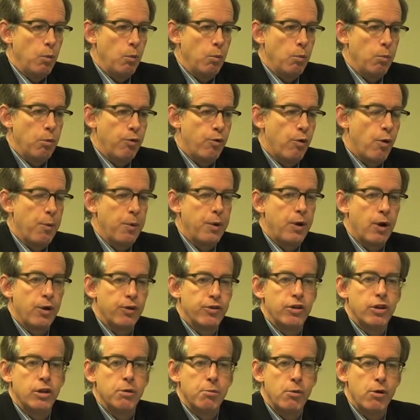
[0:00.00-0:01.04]
before we go
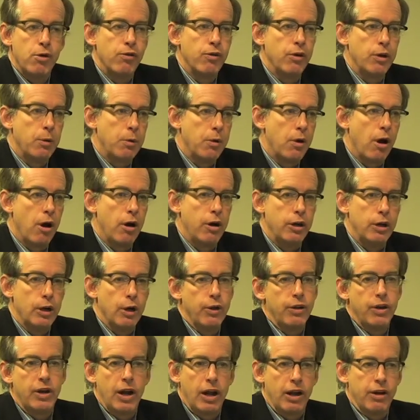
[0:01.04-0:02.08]
see the movie, we already know
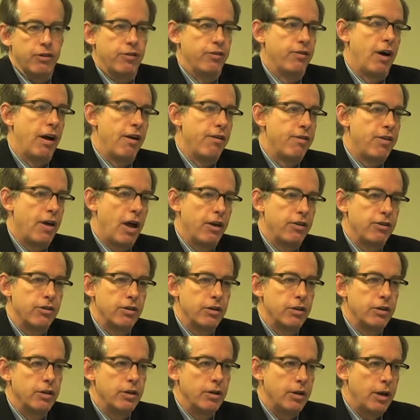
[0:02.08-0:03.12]
that it has
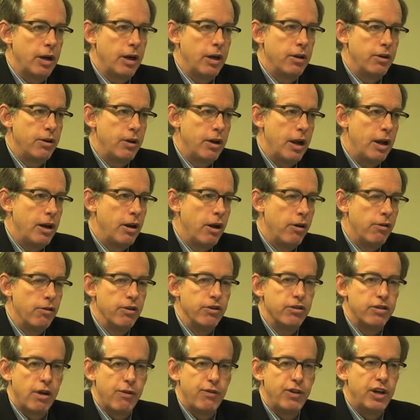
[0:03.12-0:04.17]

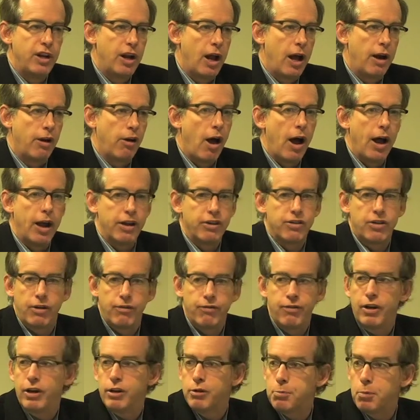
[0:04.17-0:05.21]
5,879 likes on
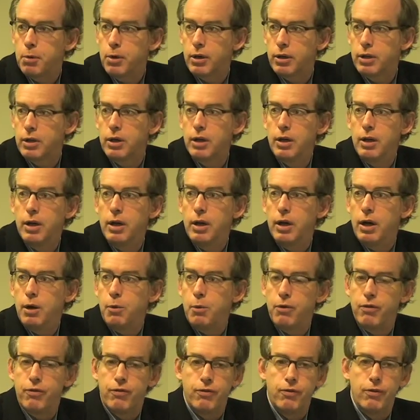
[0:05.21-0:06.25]
Facebook.
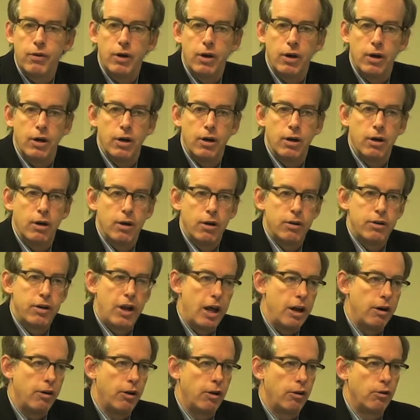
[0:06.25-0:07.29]
We've uh,
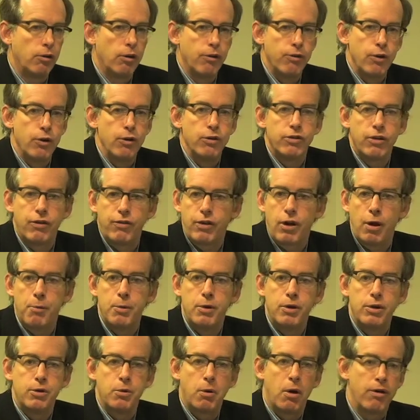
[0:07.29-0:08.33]
10 little reviews have come
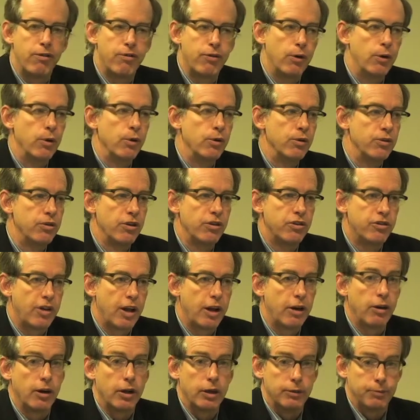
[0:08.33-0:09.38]
into our phones,
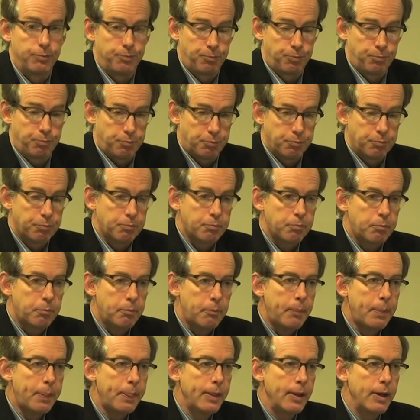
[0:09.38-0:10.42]
etc.
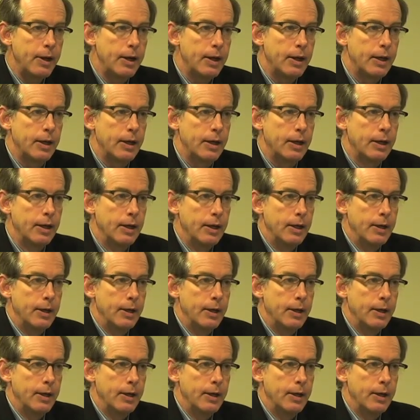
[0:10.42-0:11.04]
Uh,